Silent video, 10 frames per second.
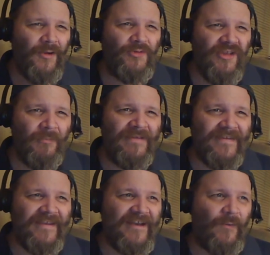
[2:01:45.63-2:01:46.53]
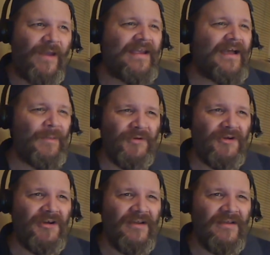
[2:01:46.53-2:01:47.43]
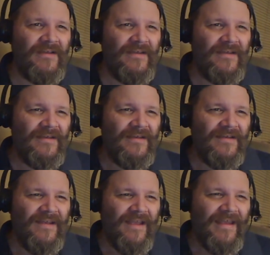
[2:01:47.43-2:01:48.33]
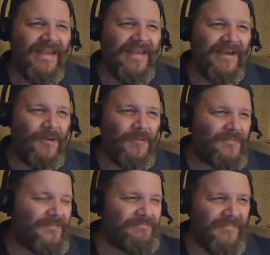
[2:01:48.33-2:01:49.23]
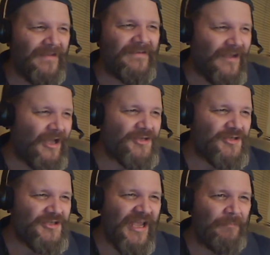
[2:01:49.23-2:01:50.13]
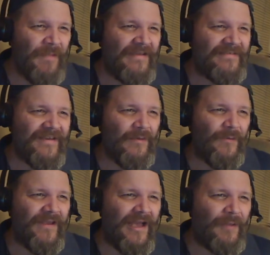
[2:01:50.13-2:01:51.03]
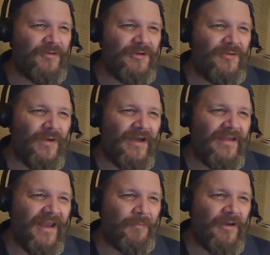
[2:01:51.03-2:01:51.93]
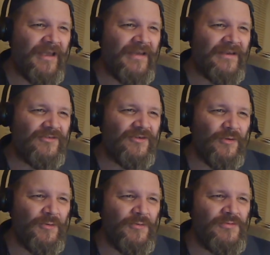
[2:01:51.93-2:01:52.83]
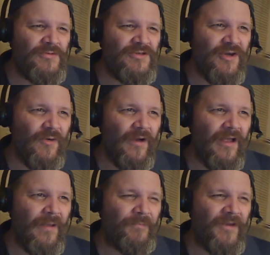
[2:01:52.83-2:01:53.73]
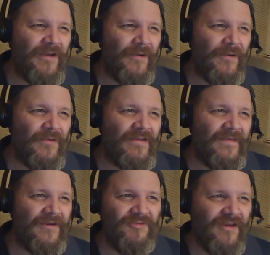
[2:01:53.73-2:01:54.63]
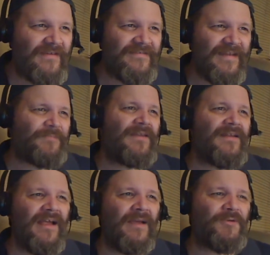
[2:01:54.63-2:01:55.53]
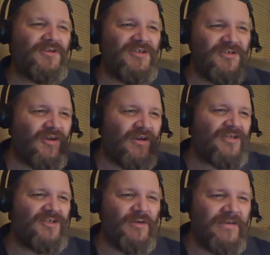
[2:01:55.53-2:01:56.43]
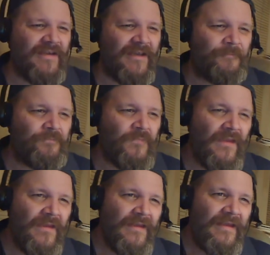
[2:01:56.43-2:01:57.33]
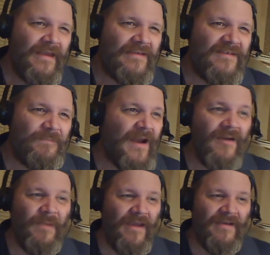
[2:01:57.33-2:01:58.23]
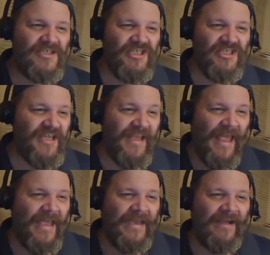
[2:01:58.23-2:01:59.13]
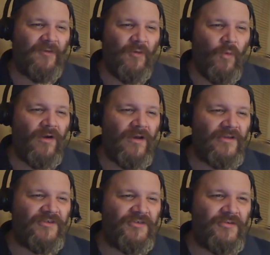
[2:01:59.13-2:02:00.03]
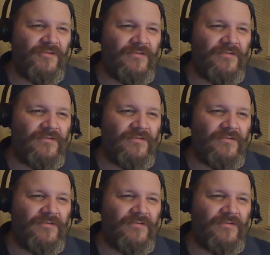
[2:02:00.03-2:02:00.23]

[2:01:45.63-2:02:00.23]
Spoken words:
summons a getaway copter, and he ushers Aunt May into the getaway copter while Hammerhead and his goons show up, and they're trying to stop the helicopter, trying to shoot it down. And Spider-Man is just like hanging out in the woods